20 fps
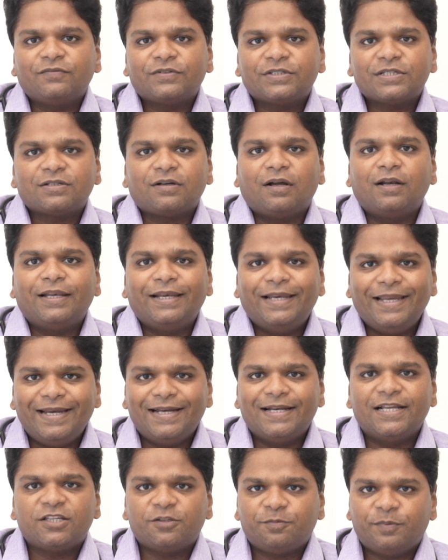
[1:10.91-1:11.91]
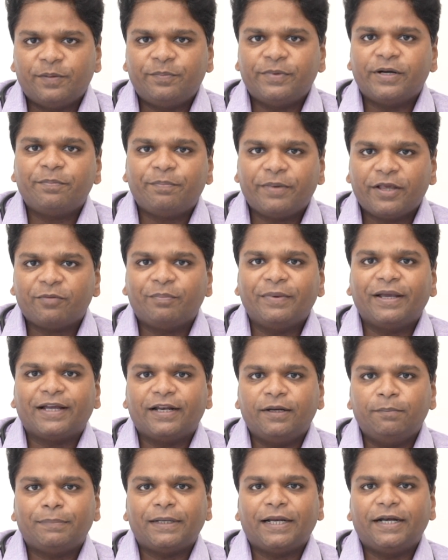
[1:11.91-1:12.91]
which is called leadless permanent
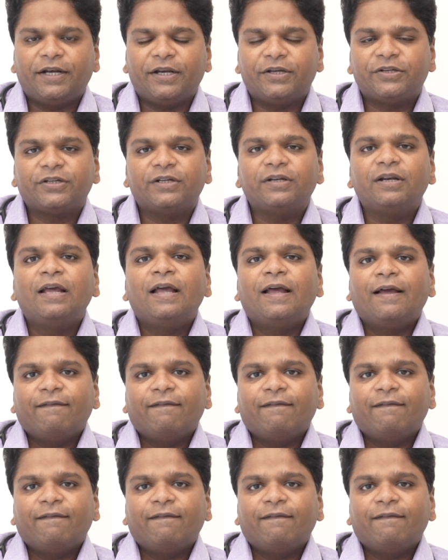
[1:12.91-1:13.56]
pacemaker implantation